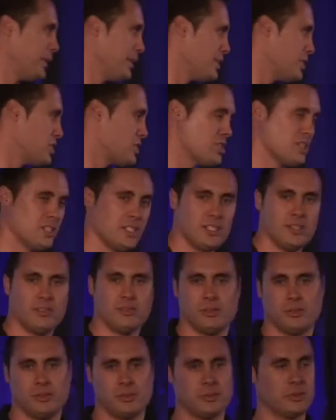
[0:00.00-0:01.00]

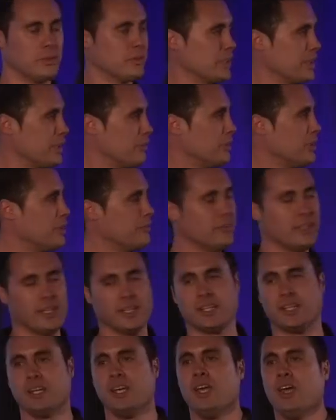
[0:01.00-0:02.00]
PSG? Well, we don't want to get rid of
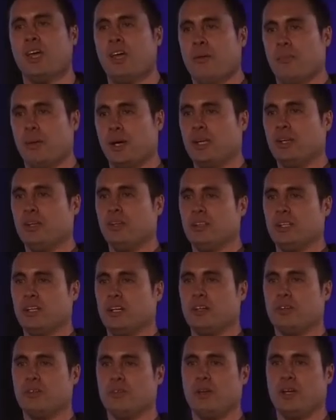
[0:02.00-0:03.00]
Nick. But, you
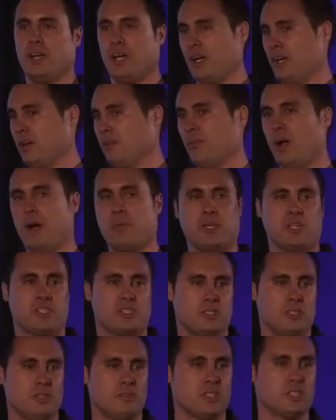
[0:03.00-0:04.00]
know, are we a
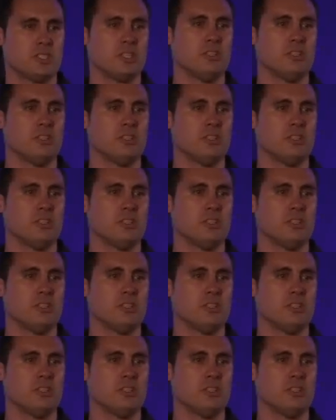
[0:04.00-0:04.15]
service